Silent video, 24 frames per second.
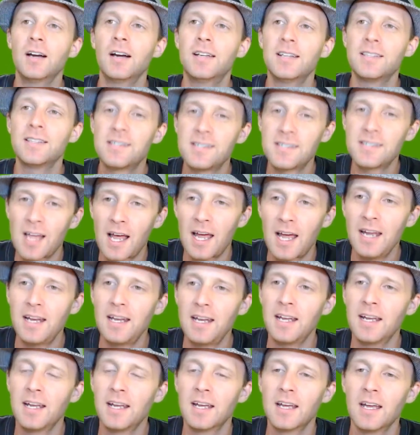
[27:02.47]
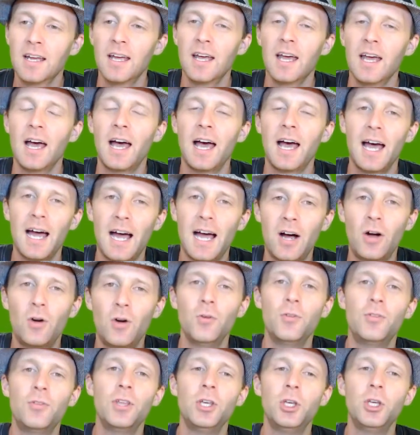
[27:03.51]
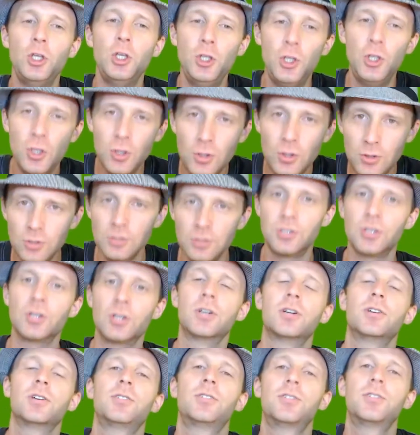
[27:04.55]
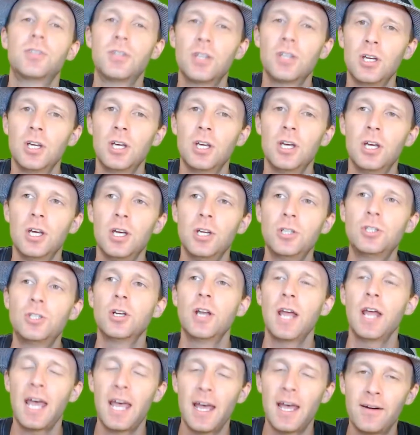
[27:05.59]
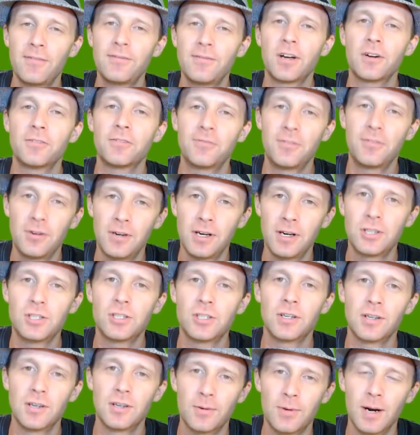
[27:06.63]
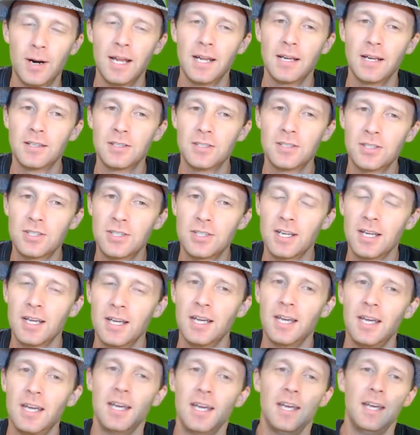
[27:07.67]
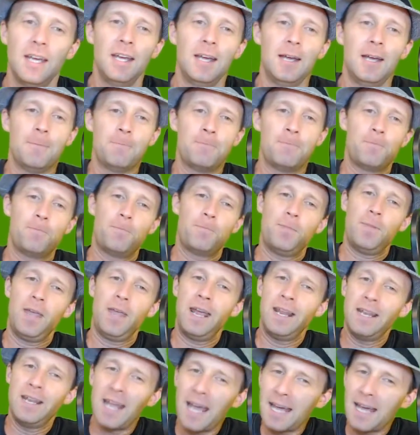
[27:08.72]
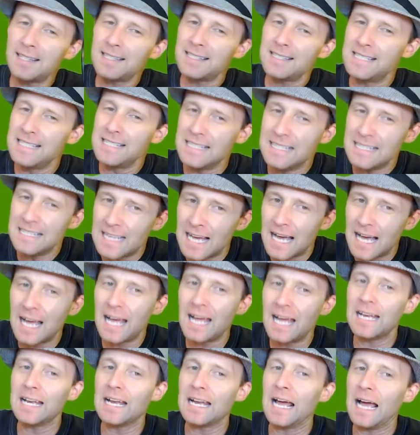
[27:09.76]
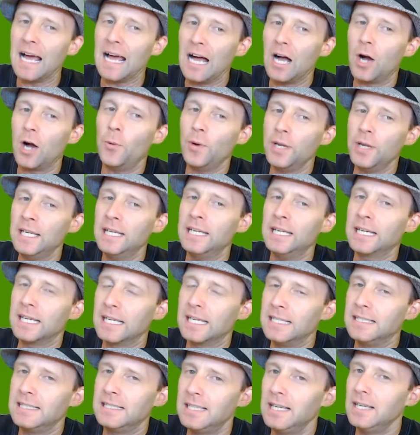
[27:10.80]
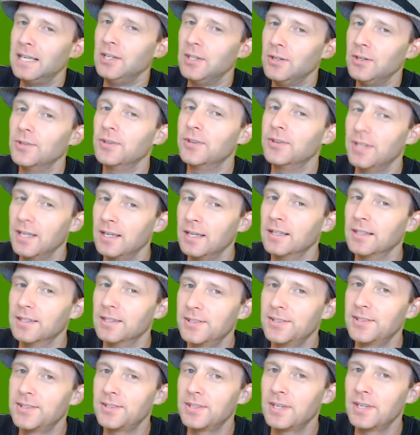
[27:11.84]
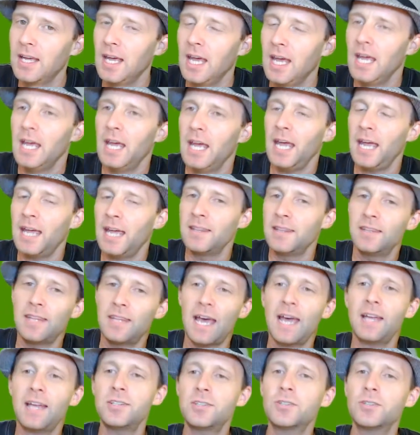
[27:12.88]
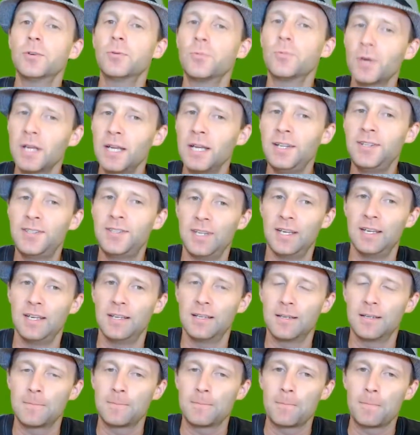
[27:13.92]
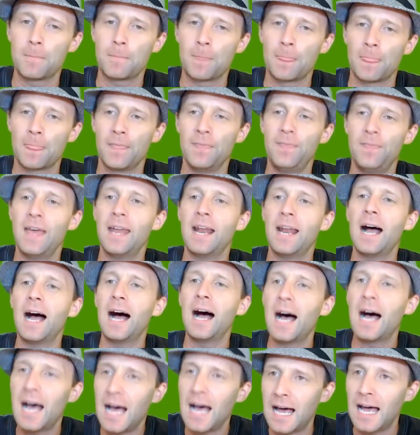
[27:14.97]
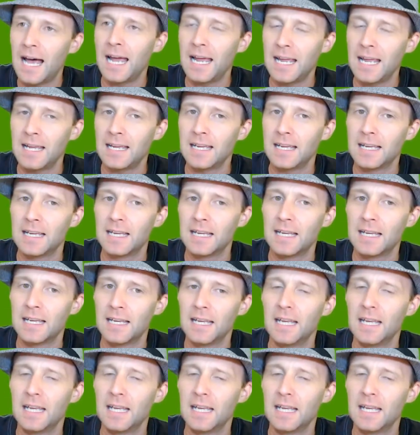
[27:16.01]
are deciding how the users should have their furniture arranged. And that's not how we need to continue things. And that's the reason that I